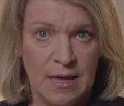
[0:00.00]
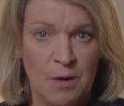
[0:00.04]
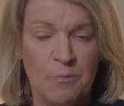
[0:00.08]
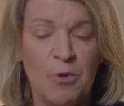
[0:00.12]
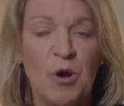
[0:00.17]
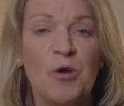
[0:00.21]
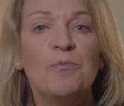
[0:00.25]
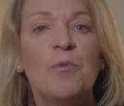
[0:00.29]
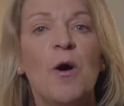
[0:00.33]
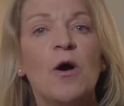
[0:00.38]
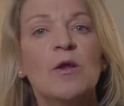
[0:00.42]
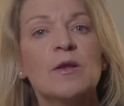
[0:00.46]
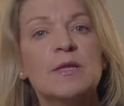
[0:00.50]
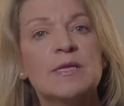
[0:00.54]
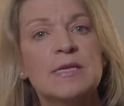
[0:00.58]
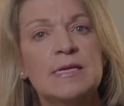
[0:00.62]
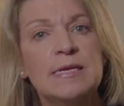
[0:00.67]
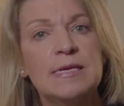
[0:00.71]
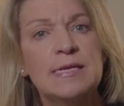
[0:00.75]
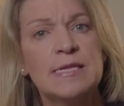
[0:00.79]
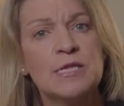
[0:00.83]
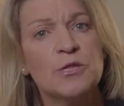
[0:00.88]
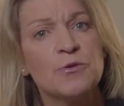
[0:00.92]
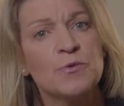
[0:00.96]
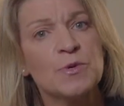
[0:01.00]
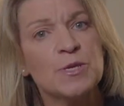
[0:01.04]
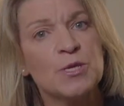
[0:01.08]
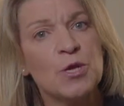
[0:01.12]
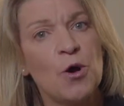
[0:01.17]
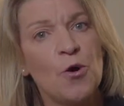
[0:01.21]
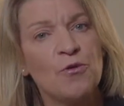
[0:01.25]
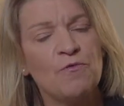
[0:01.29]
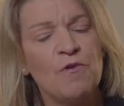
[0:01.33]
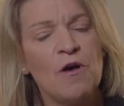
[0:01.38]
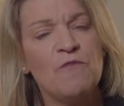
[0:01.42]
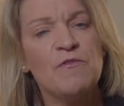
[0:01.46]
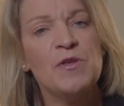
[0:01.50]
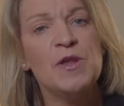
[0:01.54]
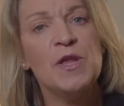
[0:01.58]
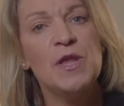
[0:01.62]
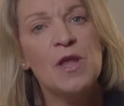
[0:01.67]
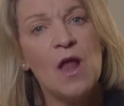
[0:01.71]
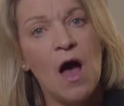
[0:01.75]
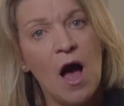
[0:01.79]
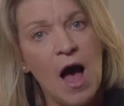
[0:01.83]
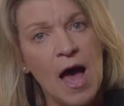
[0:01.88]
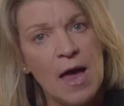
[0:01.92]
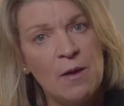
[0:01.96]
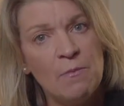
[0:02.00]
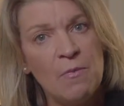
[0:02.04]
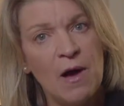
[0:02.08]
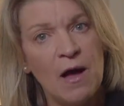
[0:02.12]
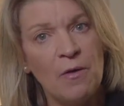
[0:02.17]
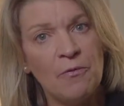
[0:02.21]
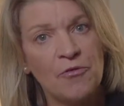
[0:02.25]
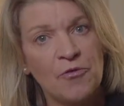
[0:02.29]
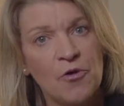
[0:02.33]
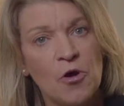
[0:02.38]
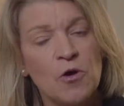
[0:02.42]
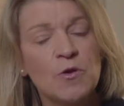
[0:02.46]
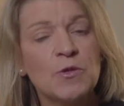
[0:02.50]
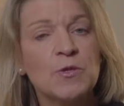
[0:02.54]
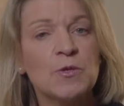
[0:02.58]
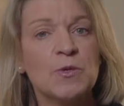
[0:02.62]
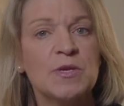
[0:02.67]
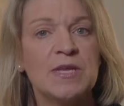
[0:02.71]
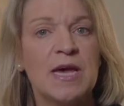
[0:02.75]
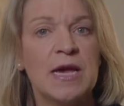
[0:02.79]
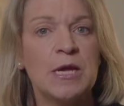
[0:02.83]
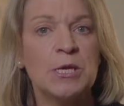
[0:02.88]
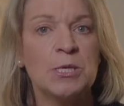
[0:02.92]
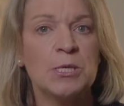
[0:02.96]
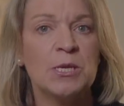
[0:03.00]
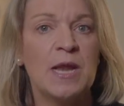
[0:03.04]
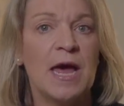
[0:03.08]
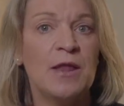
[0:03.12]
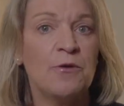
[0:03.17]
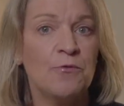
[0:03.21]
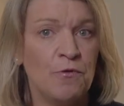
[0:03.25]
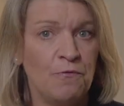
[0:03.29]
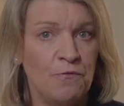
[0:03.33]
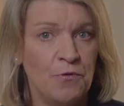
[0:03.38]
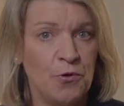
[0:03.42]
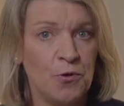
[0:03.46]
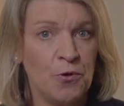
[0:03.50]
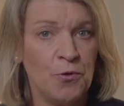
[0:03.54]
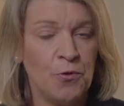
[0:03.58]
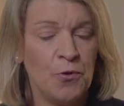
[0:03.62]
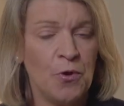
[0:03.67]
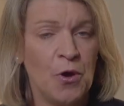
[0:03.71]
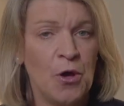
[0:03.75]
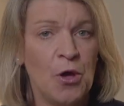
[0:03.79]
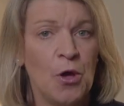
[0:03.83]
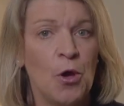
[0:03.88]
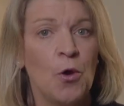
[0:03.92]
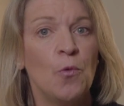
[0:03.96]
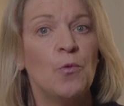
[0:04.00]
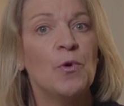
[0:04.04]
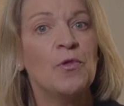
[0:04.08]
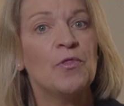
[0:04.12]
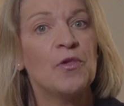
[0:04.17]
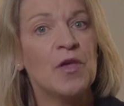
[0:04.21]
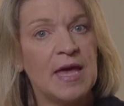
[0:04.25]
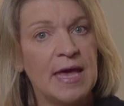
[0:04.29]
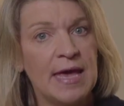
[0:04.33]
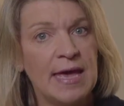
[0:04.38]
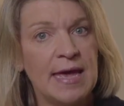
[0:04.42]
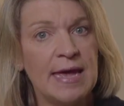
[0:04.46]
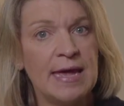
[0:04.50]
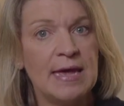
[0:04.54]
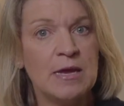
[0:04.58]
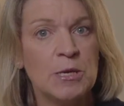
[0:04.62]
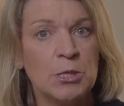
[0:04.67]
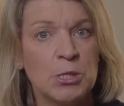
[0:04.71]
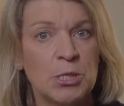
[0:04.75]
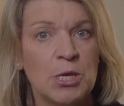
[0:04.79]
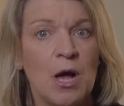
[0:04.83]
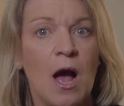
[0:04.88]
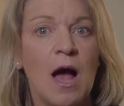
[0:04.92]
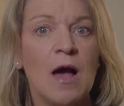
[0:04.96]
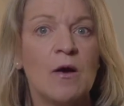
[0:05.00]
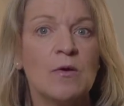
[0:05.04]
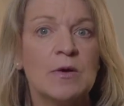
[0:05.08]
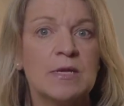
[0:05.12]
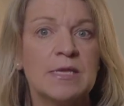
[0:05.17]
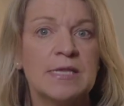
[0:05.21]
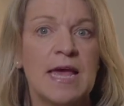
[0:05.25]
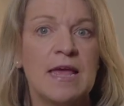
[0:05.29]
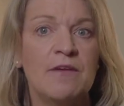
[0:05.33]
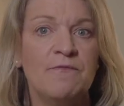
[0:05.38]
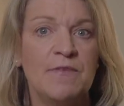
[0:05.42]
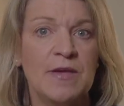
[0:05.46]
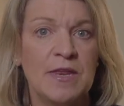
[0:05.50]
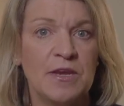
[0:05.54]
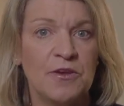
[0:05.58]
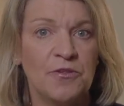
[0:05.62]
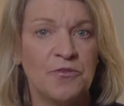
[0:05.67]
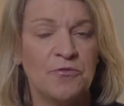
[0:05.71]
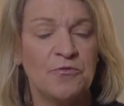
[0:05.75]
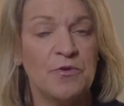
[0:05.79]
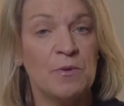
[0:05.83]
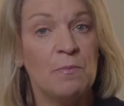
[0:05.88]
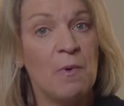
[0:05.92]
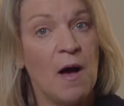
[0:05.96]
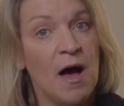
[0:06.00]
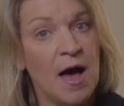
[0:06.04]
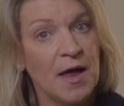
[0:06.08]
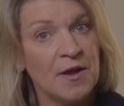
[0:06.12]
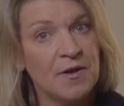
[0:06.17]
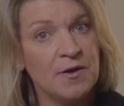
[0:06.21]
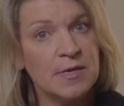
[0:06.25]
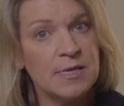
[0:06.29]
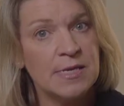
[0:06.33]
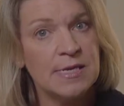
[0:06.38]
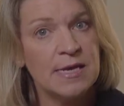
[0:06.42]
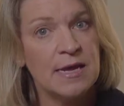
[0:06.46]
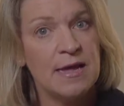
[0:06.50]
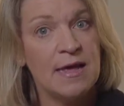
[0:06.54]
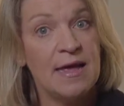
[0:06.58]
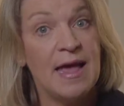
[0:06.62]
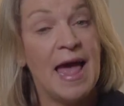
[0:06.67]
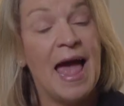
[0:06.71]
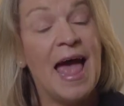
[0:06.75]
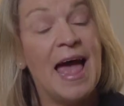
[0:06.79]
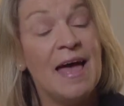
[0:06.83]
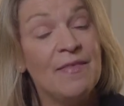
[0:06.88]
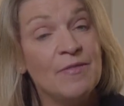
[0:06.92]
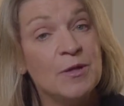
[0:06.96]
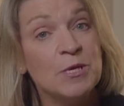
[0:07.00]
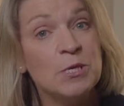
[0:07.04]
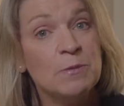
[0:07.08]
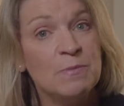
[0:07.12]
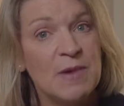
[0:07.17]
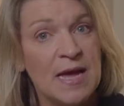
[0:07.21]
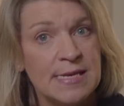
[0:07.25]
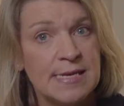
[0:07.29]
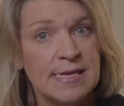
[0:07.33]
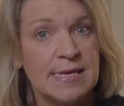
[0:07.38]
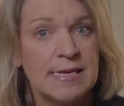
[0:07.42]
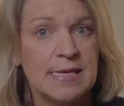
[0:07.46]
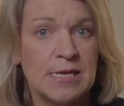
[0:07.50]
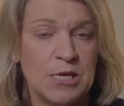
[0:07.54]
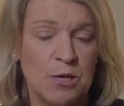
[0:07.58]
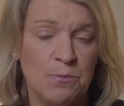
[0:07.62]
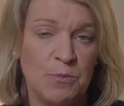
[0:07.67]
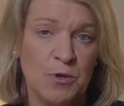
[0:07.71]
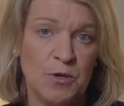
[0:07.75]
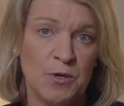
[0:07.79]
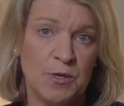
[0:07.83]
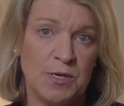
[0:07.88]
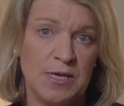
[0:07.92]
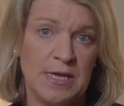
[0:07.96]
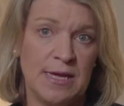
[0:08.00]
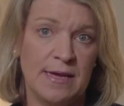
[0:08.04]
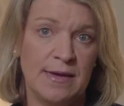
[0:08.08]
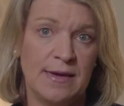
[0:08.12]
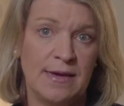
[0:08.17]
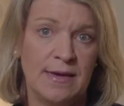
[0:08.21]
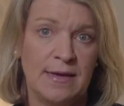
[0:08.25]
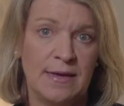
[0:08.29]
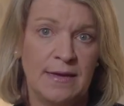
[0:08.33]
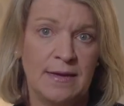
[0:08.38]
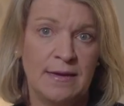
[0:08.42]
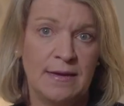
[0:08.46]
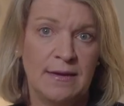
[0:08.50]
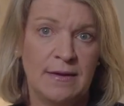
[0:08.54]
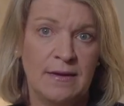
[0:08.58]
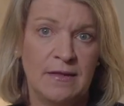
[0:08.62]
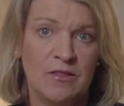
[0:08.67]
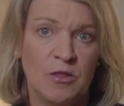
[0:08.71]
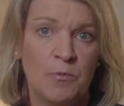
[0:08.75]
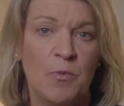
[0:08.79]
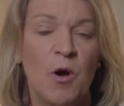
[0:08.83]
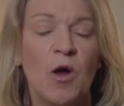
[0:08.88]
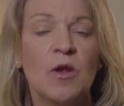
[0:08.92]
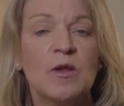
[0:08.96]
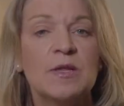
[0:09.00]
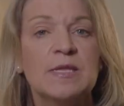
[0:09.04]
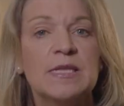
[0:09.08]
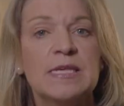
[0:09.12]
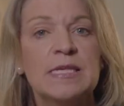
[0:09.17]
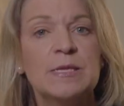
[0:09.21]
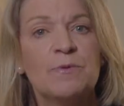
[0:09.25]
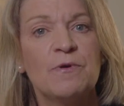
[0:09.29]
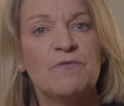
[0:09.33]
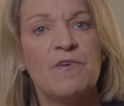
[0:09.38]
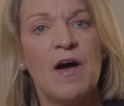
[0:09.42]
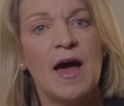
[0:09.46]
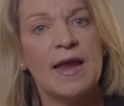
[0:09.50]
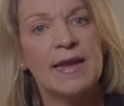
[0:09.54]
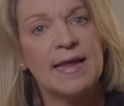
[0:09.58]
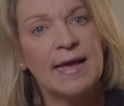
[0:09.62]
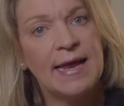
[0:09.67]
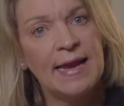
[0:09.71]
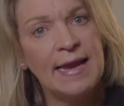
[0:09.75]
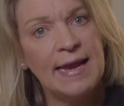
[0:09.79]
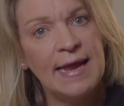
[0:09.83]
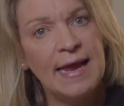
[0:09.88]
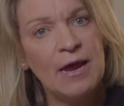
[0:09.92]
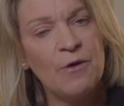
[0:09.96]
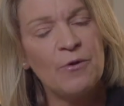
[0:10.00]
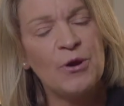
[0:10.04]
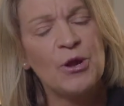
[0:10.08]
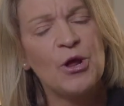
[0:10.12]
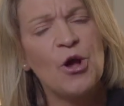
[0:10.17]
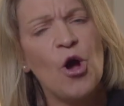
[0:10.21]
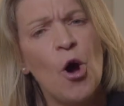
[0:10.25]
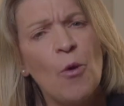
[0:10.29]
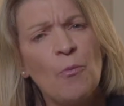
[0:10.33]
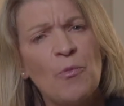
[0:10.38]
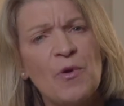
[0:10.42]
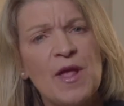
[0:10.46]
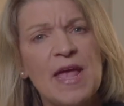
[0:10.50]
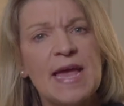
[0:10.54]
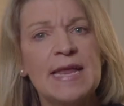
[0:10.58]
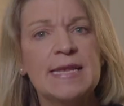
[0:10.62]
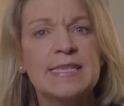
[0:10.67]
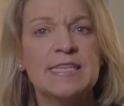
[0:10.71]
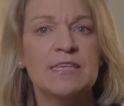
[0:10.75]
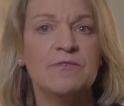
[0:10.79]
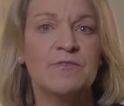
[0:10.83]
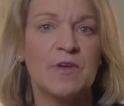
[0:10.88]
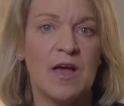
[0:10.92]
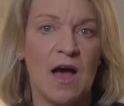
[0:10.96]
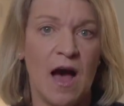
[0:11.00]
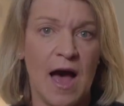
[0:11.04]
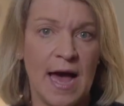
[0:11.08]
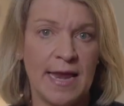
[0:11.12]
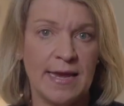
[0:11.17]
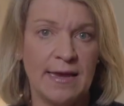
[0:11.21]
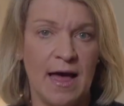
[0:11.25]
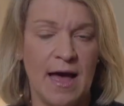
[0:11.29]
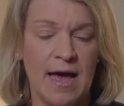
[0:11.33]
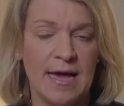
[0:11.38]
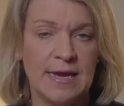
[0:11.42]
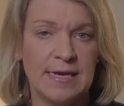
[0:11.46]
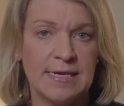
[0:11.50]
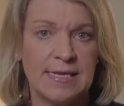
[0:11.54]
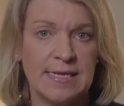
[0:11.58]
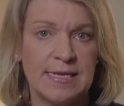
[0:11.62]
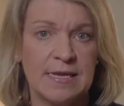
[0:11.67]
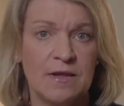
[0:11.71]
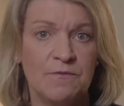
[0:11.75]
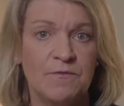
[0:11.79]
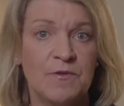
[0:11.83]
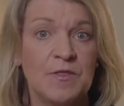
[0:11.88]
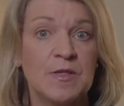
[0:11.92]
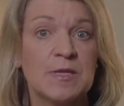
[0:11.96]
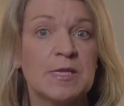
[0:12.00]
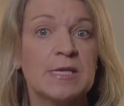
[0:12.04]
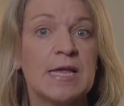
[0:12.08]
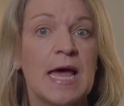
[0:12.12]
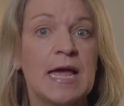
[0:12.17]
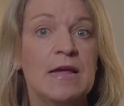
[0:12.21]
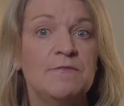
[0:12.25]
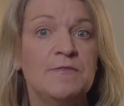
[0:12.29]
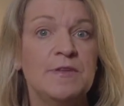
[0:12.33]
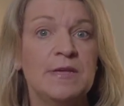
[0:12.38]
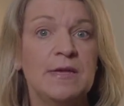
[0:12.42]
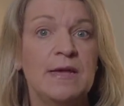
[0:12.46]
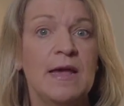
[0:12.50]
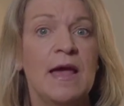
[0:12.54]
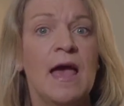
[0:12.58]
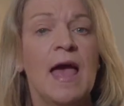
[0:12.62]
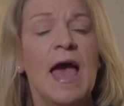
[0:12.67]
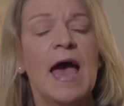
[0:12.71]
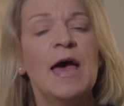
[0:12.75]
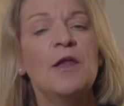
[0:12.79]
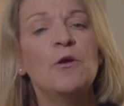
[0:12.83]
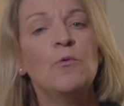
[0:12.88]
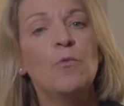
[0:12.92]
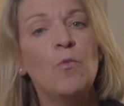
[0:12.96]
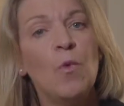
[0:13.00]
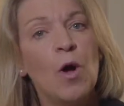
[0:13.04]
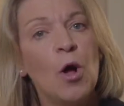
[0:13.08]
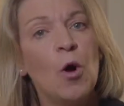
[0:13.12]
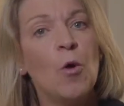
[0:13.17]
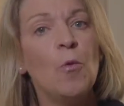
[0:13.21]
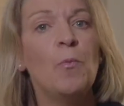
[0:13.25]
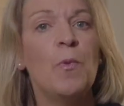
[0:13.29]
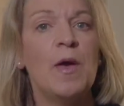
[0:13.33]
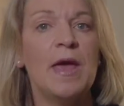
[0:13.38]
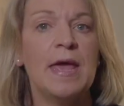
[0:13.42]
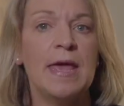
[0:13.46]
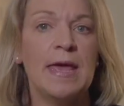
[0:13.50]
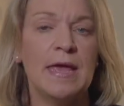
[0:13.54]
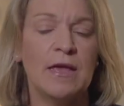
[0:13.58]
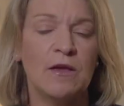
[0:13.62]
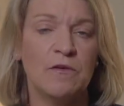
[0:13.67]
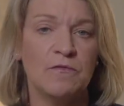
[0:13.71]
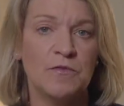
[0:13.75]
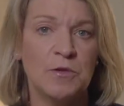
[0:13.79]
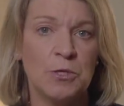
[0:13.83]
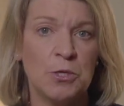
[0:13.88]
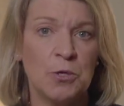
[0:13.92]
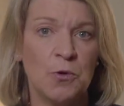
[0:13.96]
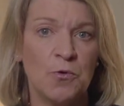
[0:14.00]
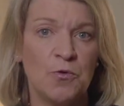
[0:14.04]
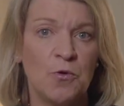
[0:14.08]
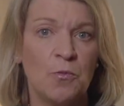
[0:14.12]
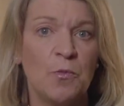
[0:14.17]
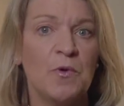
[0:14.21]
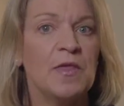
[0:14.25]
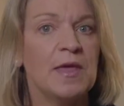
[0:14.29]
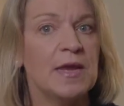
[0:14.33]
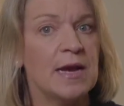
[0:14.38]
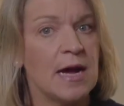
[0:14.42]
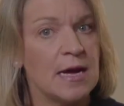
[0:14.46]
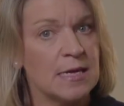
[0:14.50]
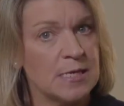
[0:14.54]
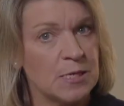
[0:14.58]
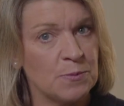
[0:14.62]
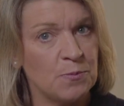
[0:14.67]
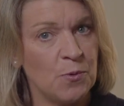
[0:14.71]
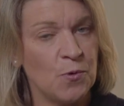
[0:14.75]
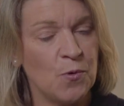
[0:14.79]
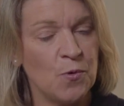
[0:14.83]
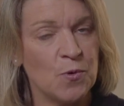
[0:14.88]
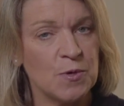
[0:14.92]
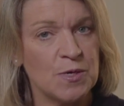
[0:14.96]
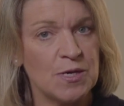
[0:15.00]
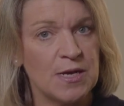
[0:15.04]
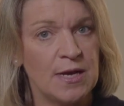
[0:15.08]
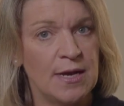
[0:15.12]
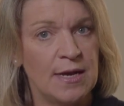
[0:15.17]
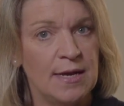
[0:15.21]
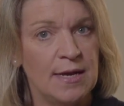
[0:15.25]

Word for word: Both policies are the result of over nine months consultation and review with key child safe industry partners and the gymnastics community. The policies provide clear and comprehensive guidelines for the safety and well-being of children within our sport.